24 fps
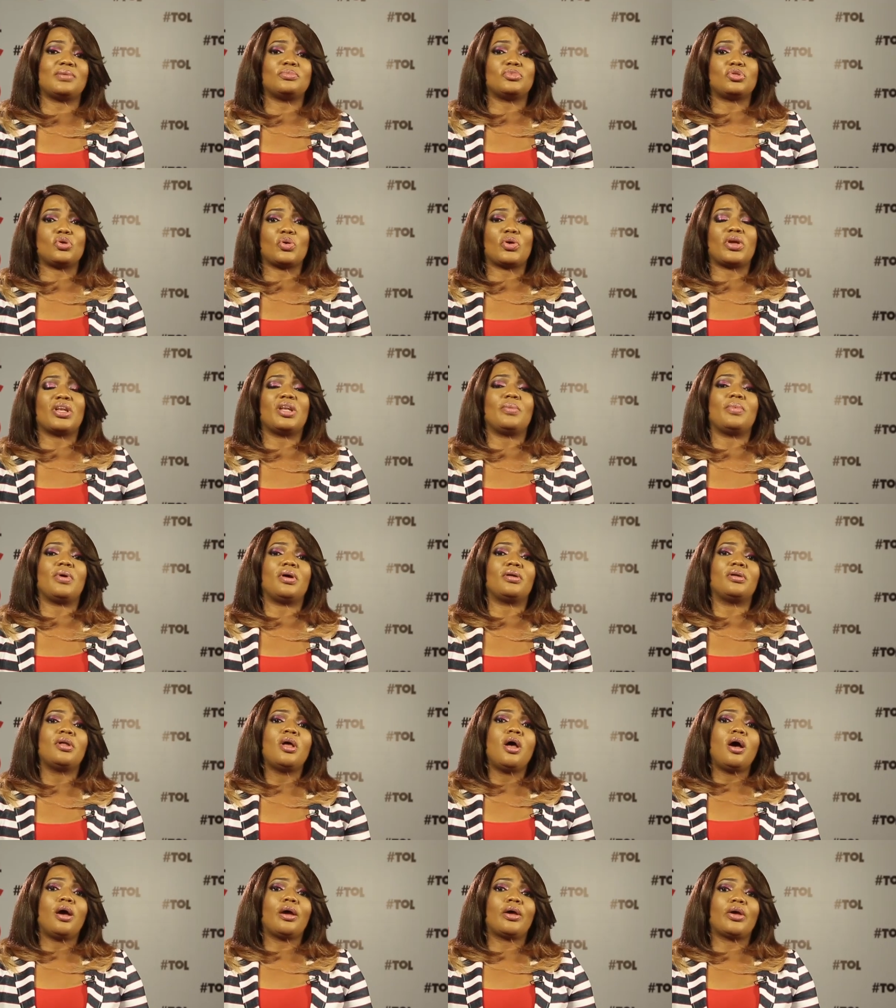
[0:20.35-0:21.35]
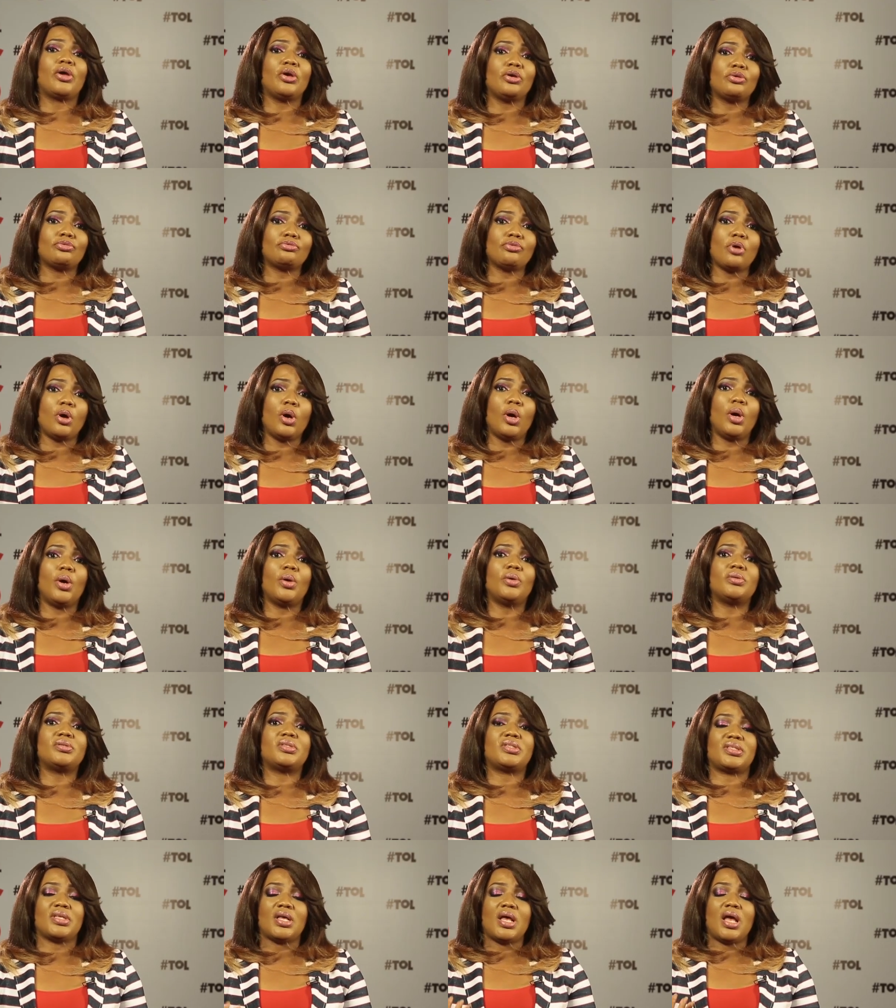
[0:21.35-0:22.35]
I'm talking about good
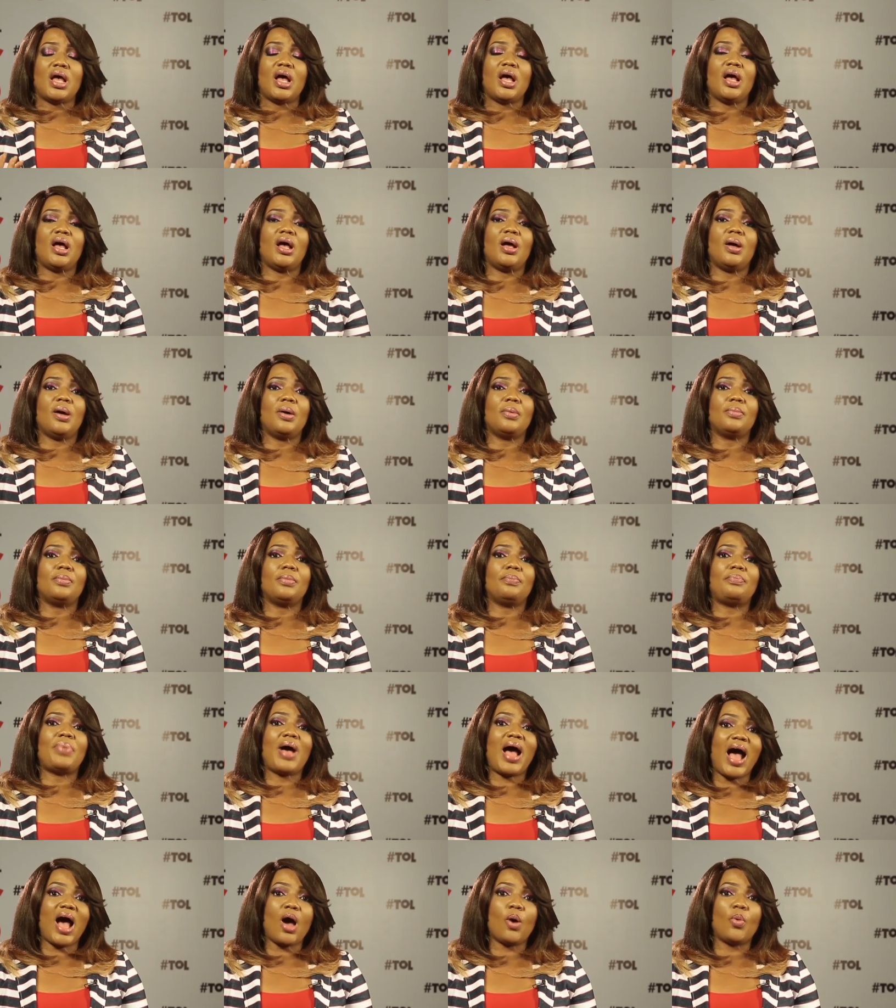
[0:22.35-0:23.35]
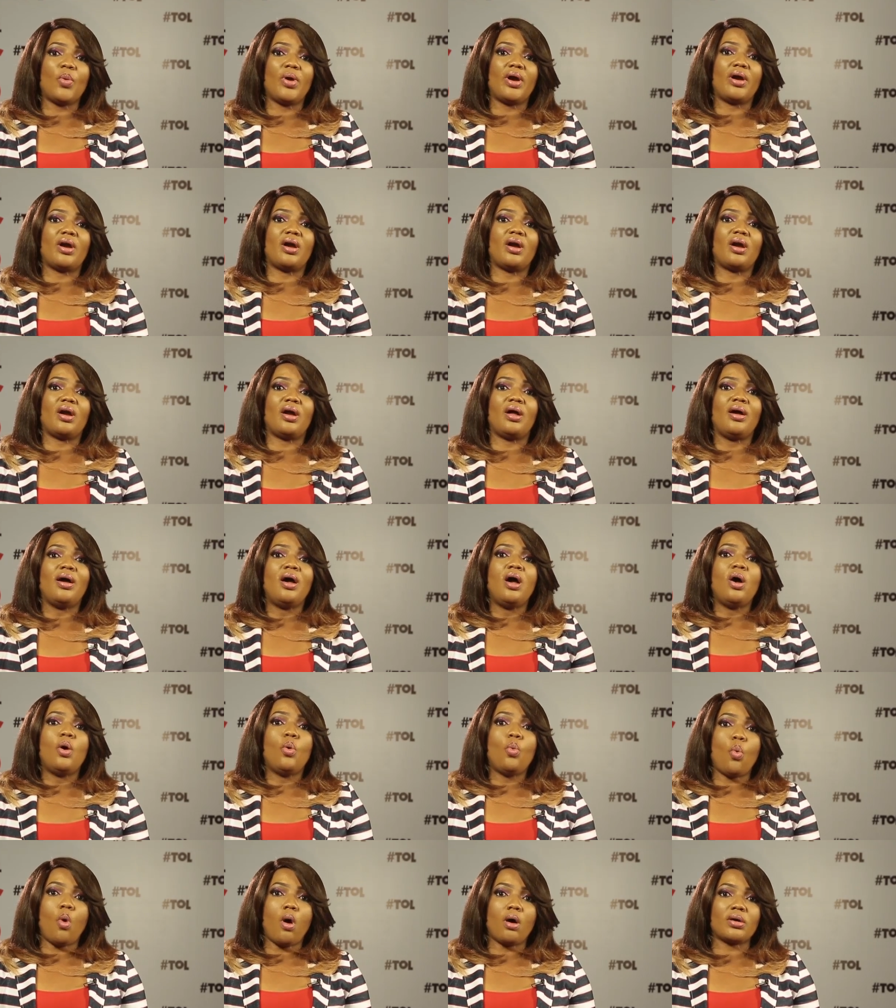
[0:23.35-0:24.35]
roads, power,
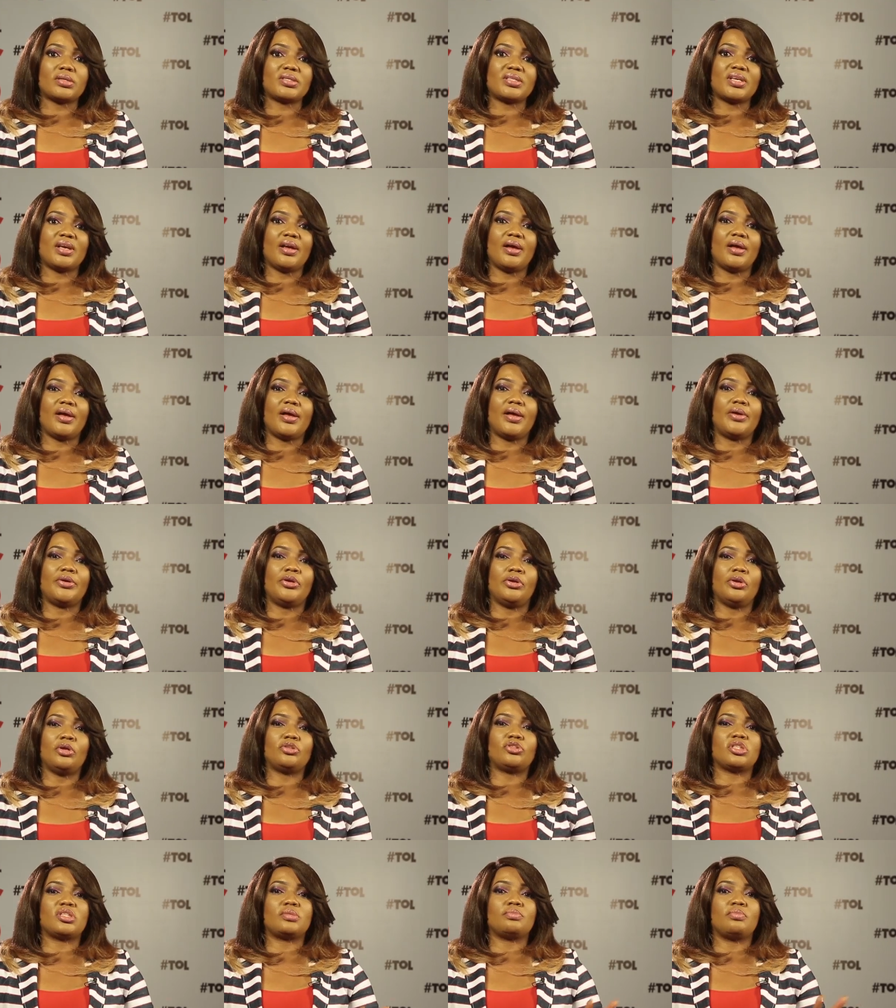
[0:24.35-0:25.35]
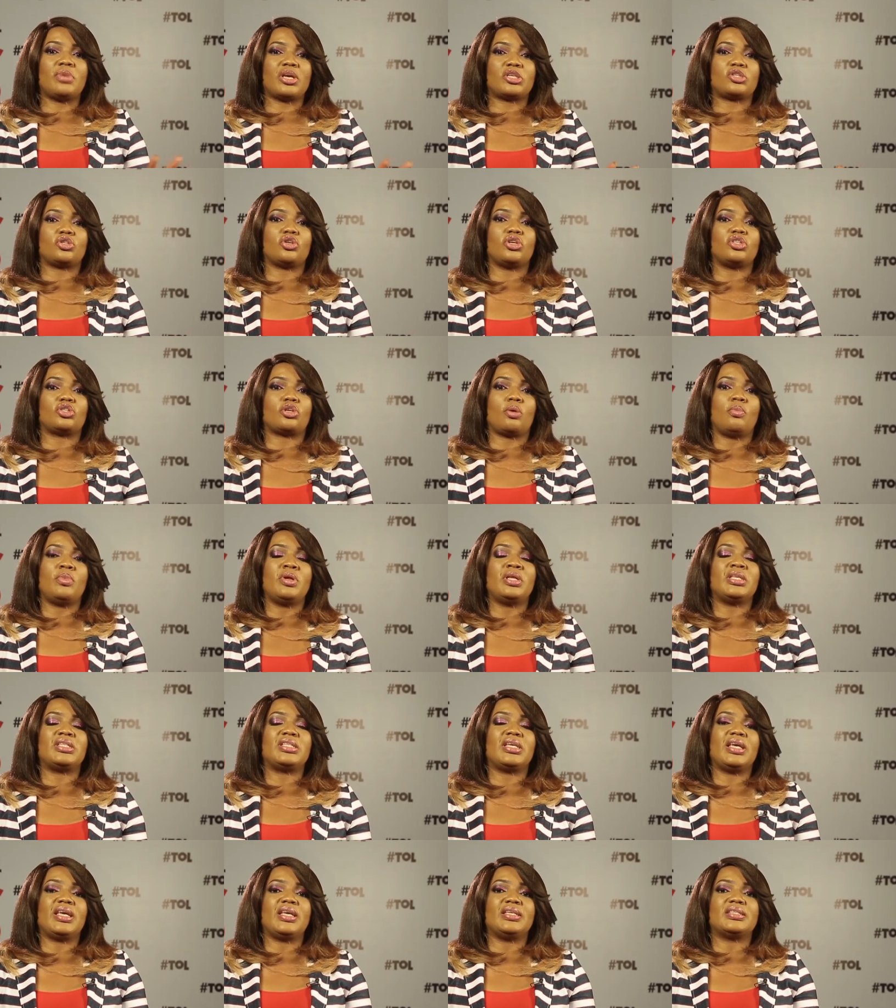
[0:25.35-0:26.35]
water, just make sure his
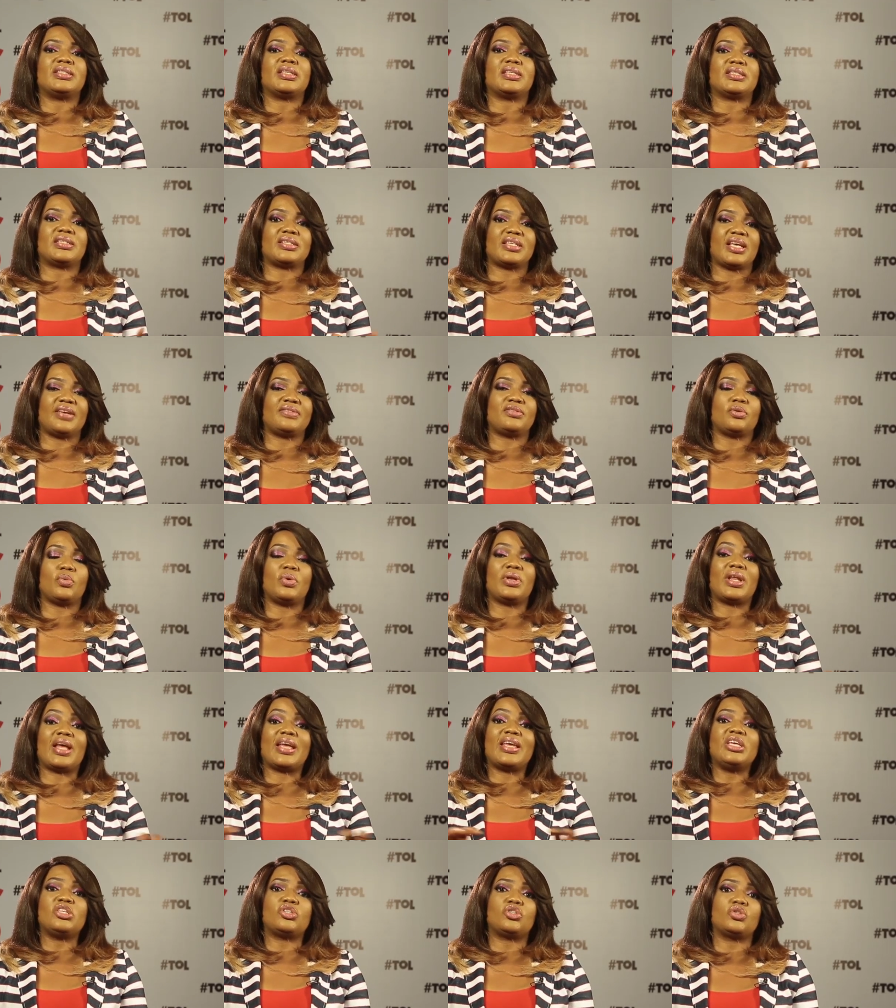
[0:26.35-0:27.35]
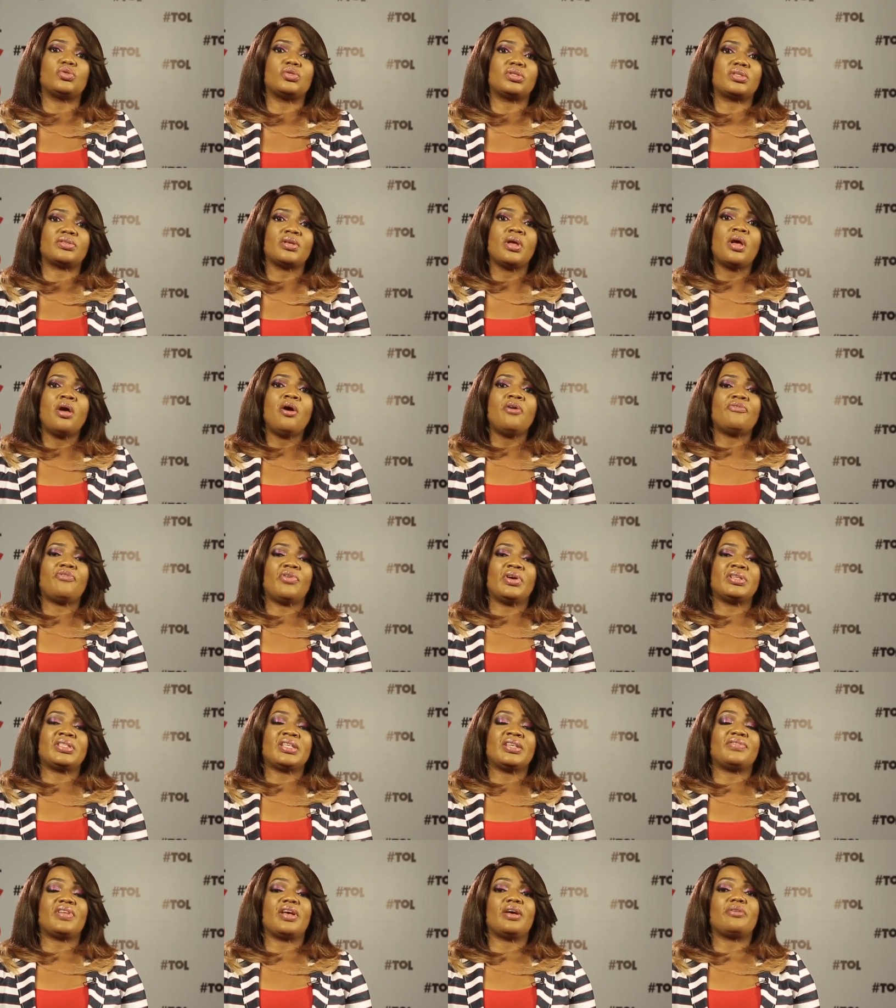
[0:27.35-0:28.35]
community is safe. So when there are issues, for
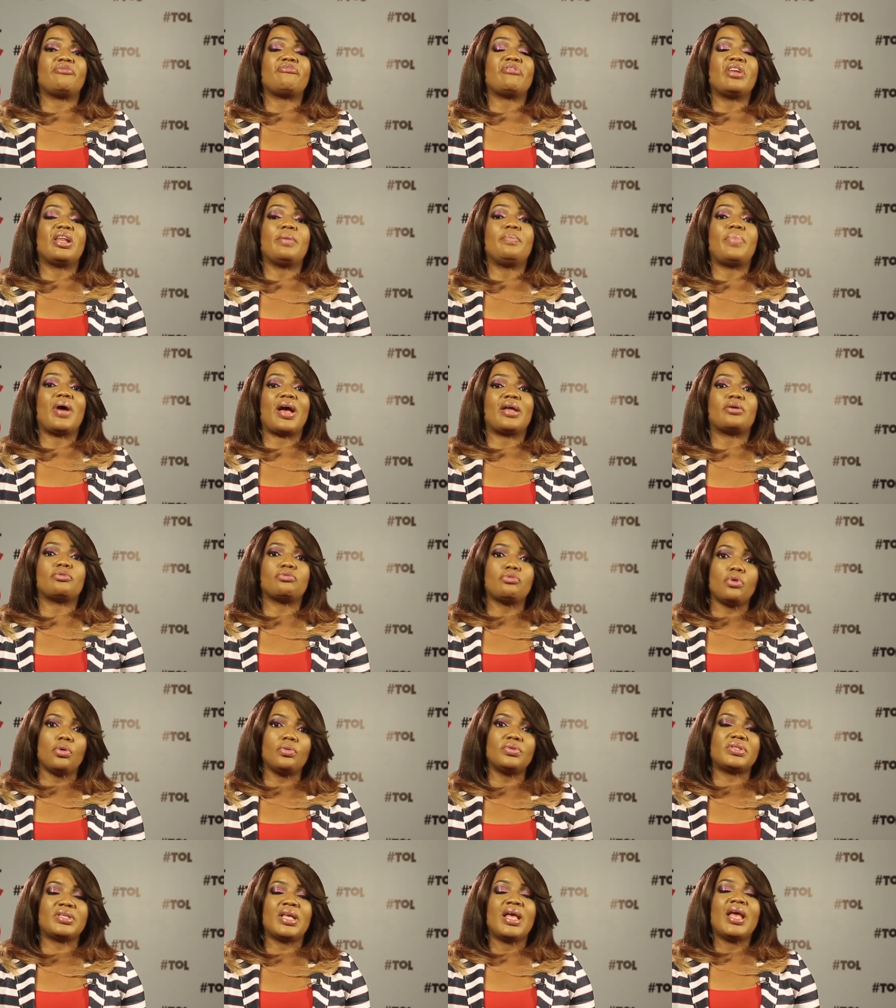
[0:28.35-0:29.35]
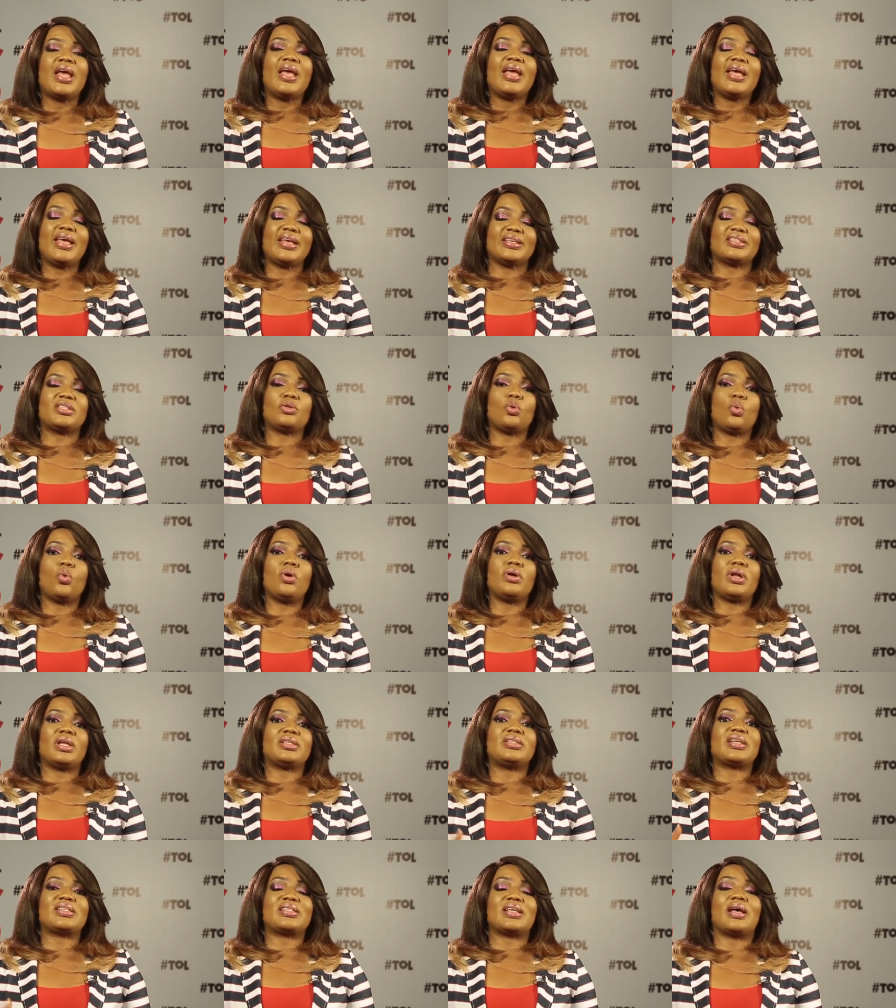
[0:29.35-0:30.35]
instance, there are really bad roads, he's the one
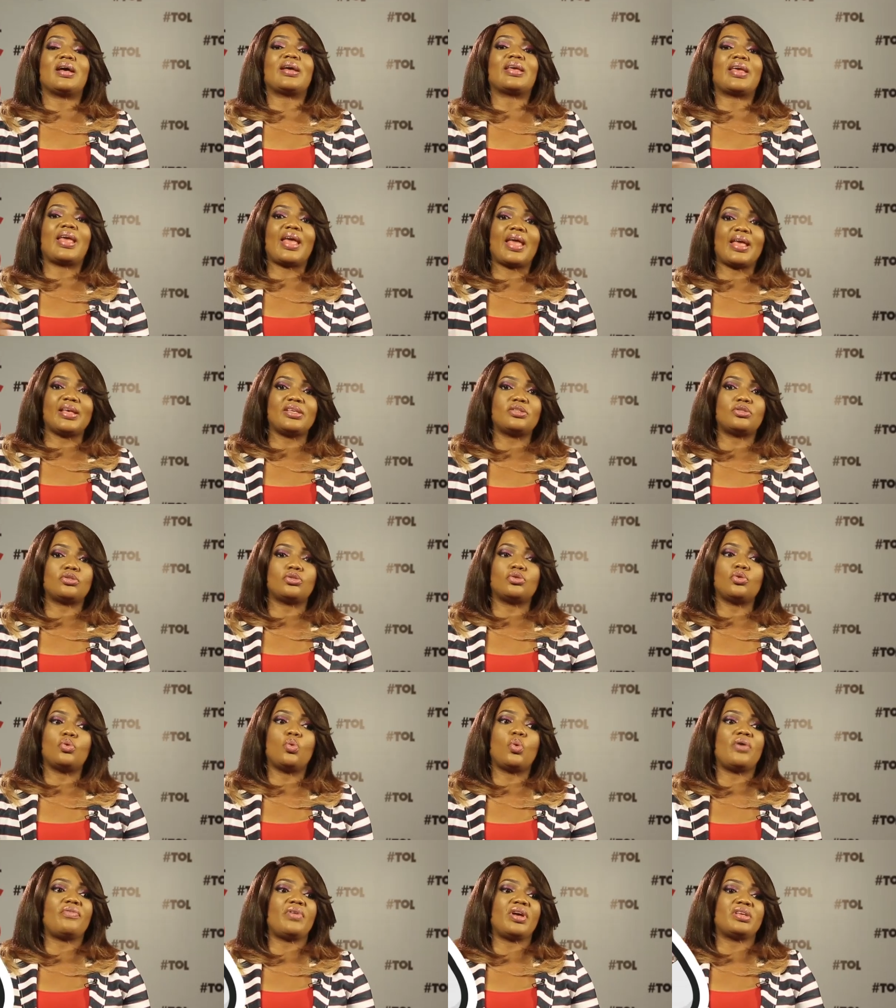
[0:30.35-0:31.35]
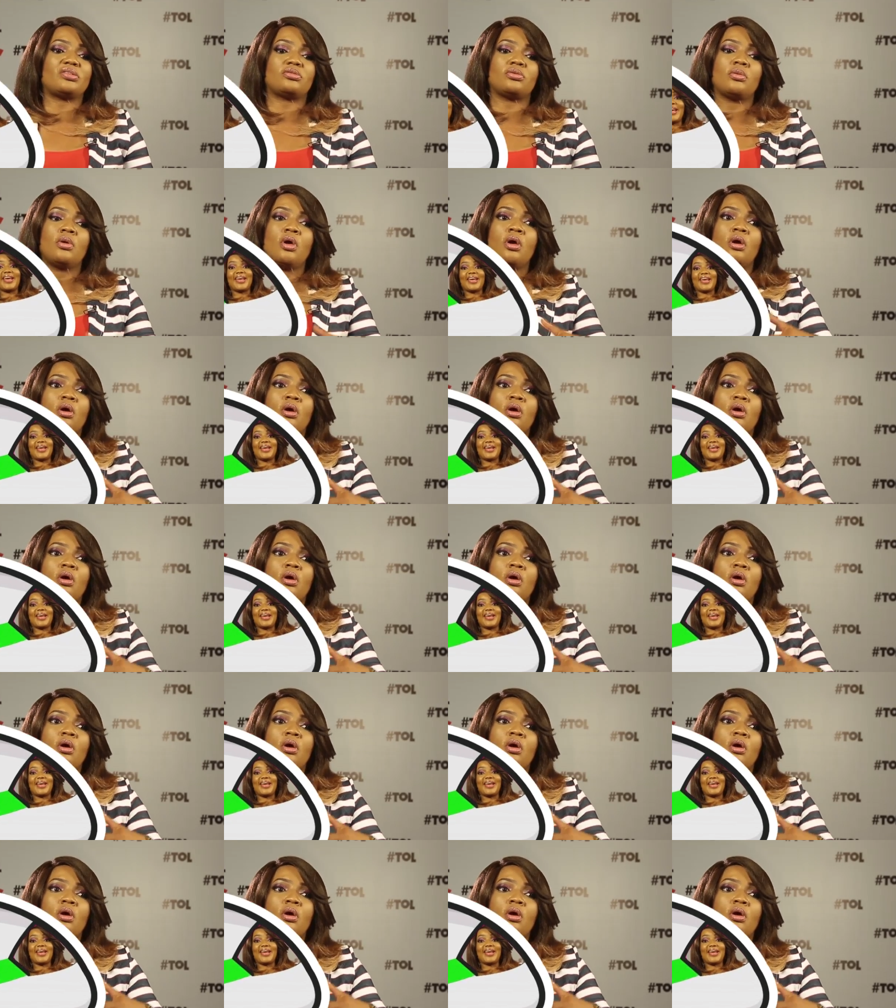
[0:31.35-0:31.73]
that takes our case to whoever is